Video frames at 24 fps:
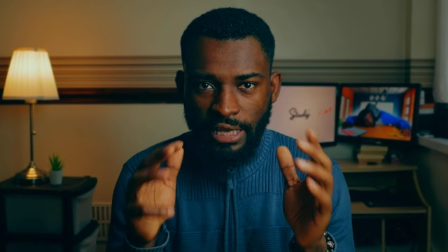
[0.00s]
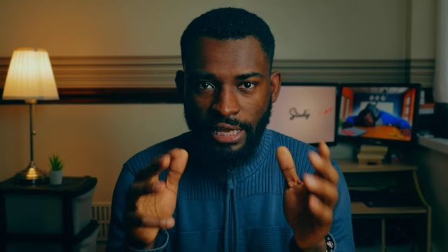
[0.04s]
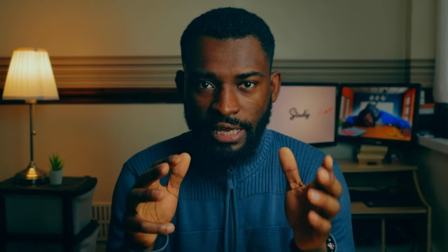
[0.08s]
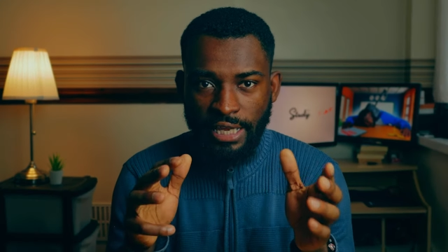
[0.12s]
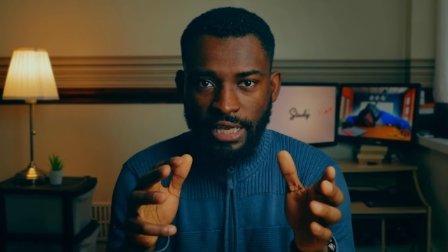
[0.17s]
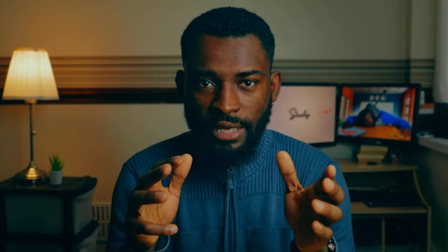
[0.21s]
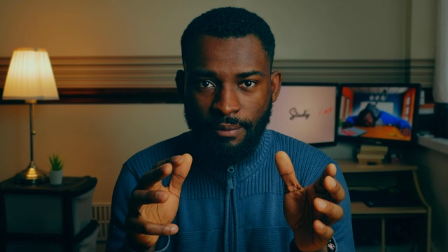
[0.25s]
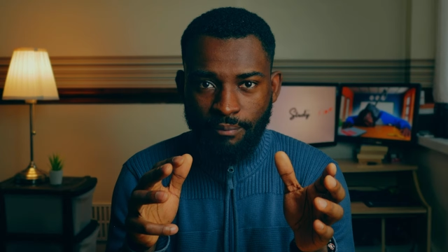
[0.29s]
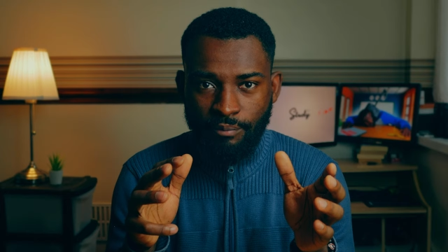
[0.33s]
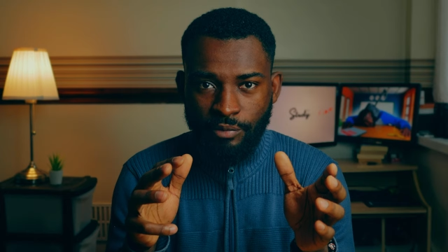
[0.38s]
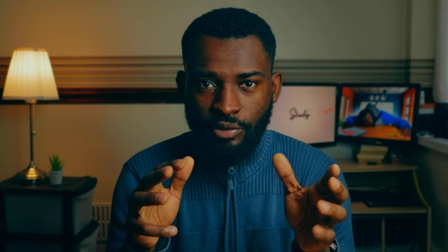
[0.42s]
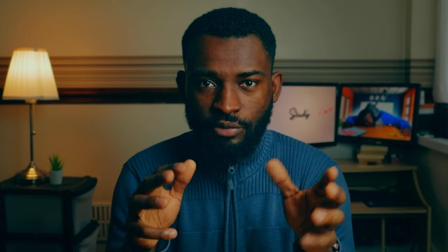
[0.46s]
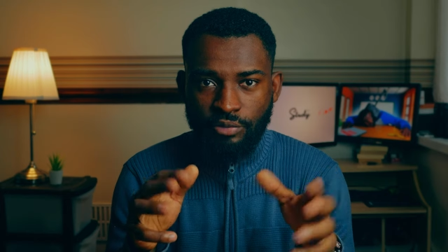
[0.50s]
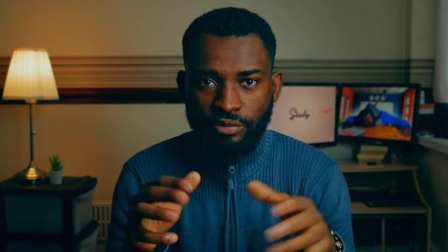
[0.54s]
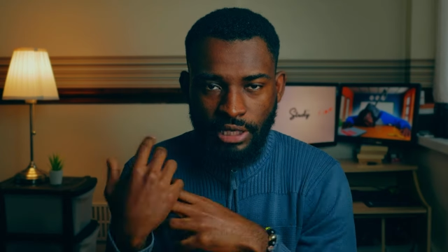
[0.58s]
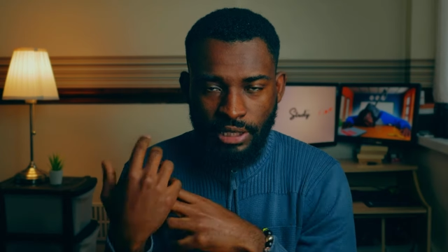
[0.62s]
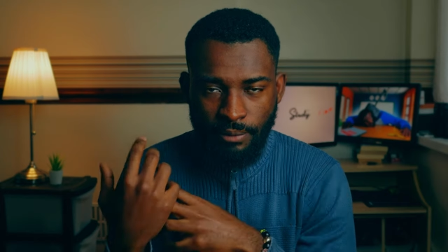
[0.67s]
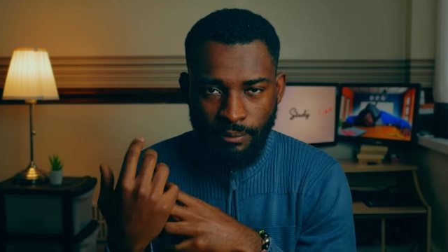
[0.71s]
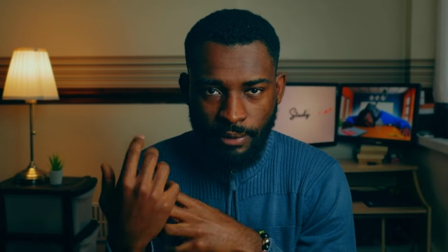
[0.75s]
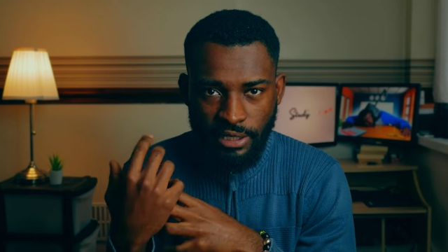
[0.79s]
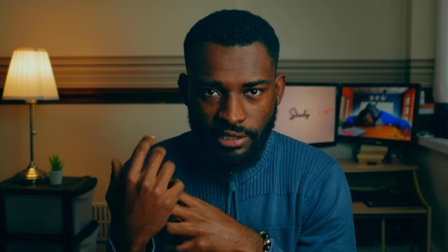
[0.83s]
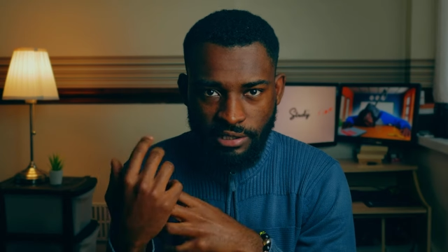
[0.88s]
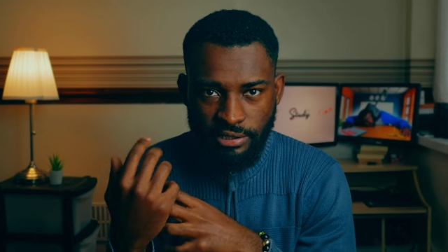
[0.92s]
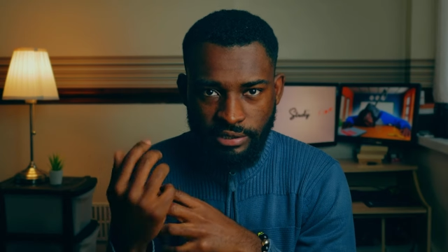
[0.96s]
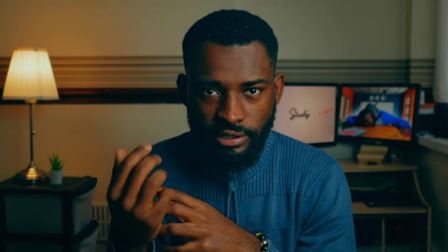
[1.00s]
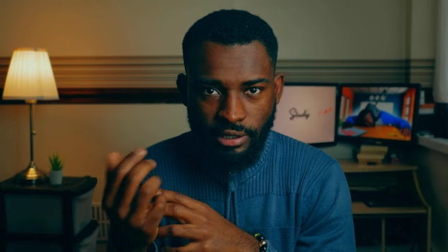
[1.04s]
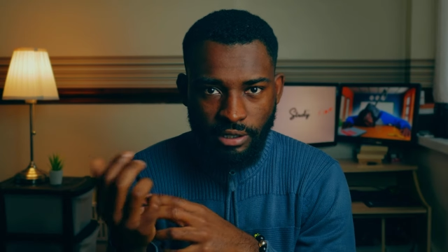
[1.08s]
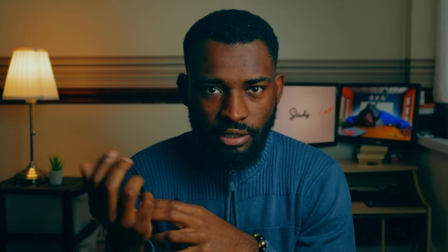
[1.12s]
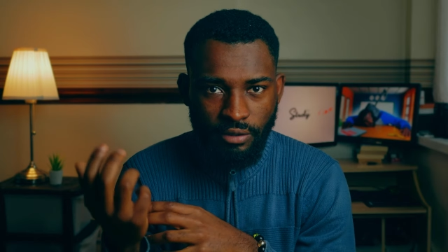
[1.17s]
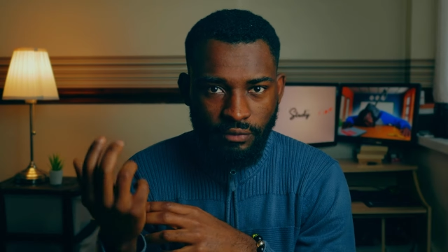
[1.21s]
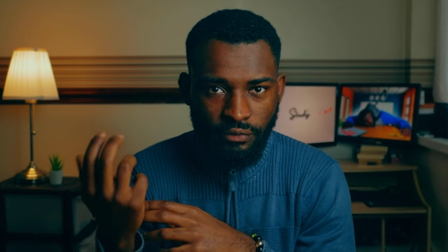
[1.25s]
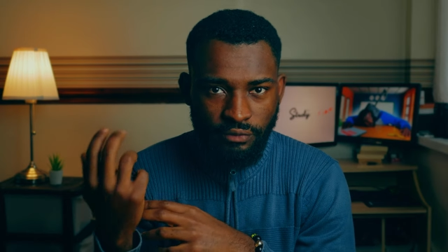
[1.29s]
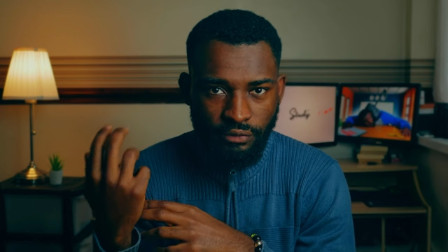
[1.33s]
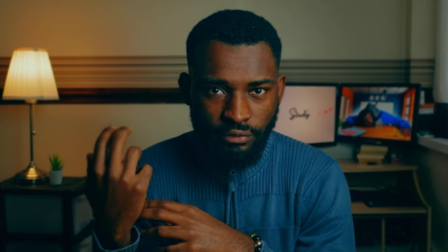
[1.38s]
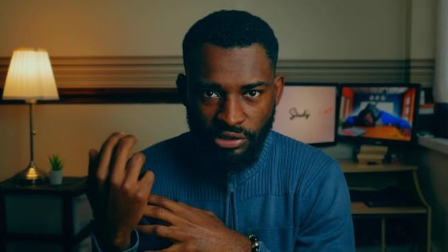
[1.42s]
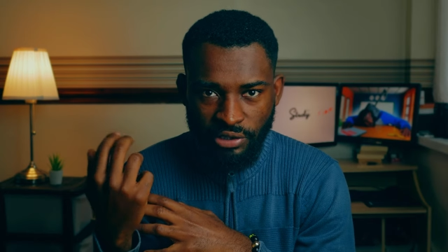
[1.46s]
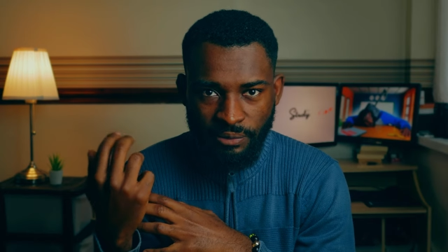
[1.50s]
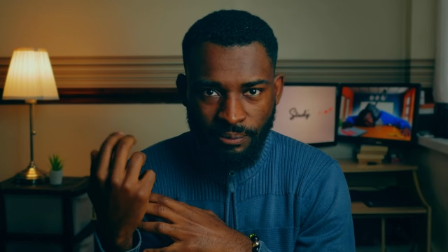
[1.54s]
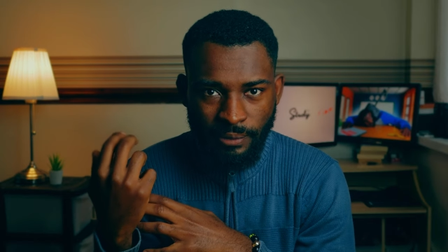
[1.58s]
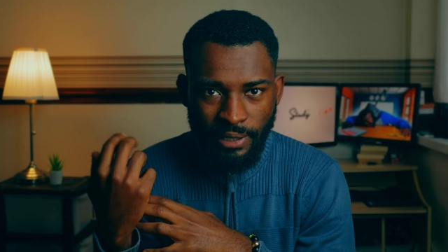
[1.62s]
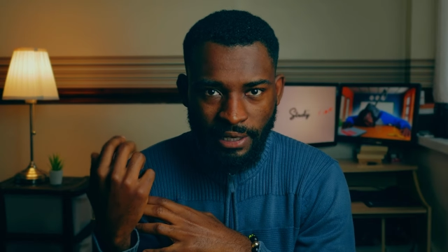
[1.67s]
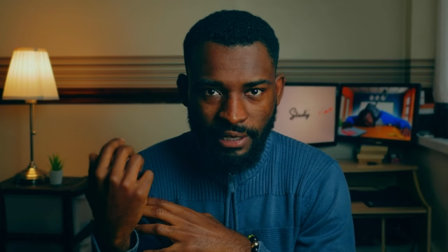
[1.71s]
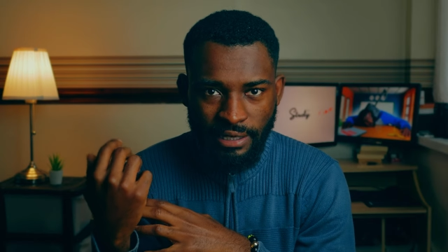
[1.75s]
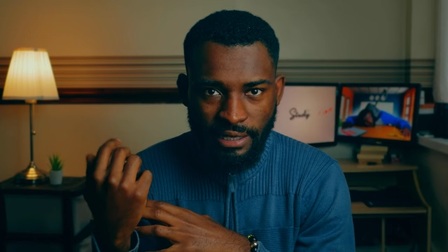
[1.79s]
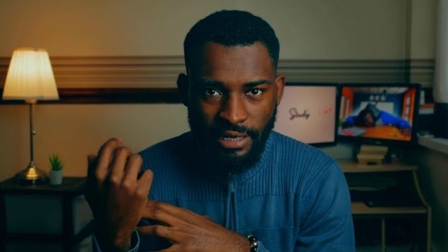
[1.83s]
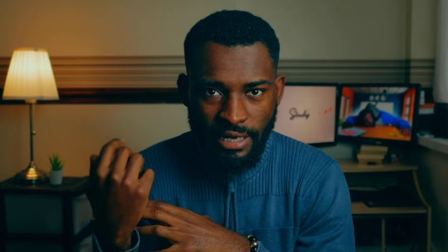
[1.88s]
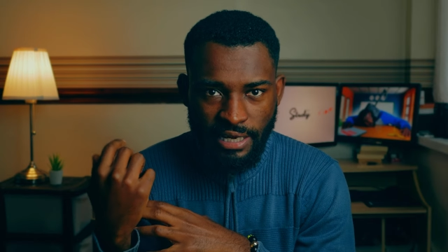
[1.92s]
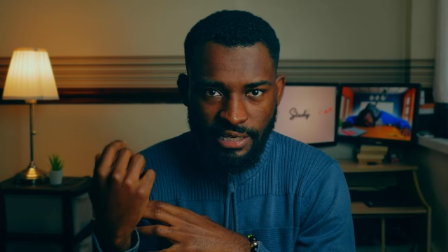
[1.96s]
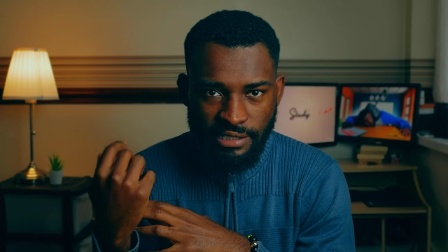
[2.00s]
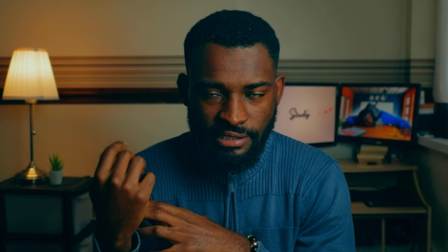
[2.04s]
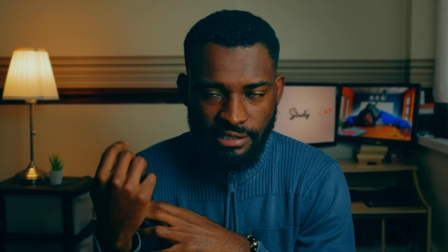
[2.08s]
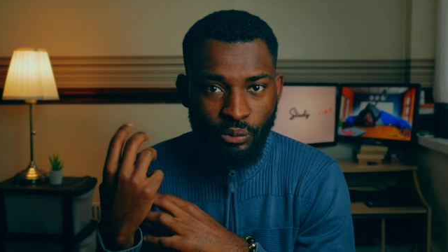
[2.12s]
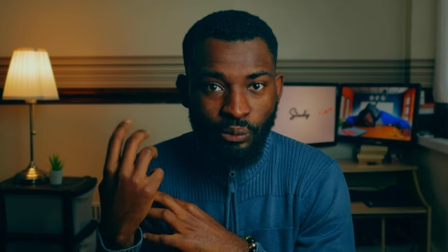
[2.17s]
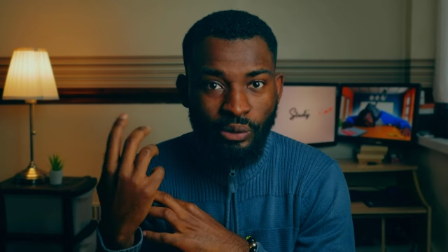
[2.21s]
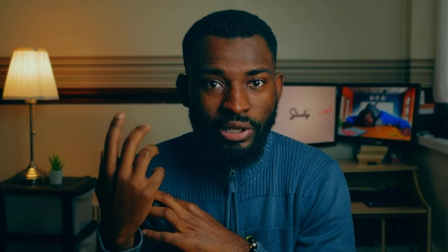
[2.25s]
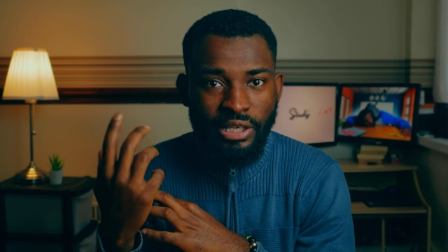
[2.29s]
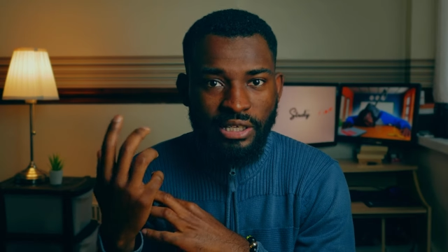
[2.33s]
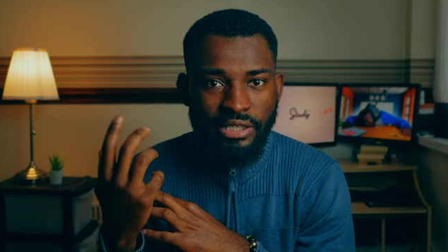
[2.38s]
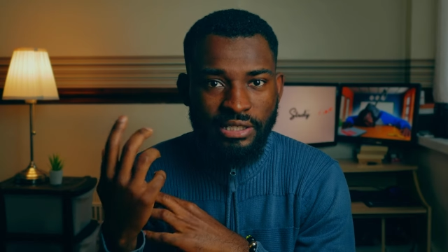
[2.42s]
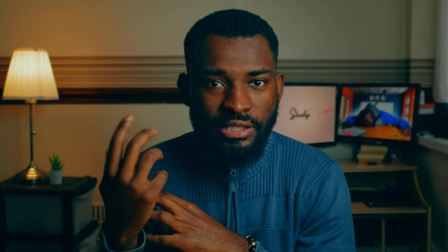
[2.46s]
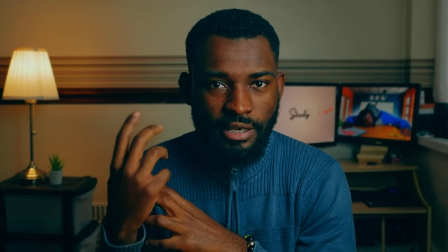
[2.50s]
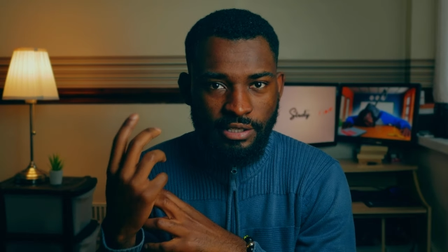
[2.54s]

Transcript: AMU and myself during my last weeks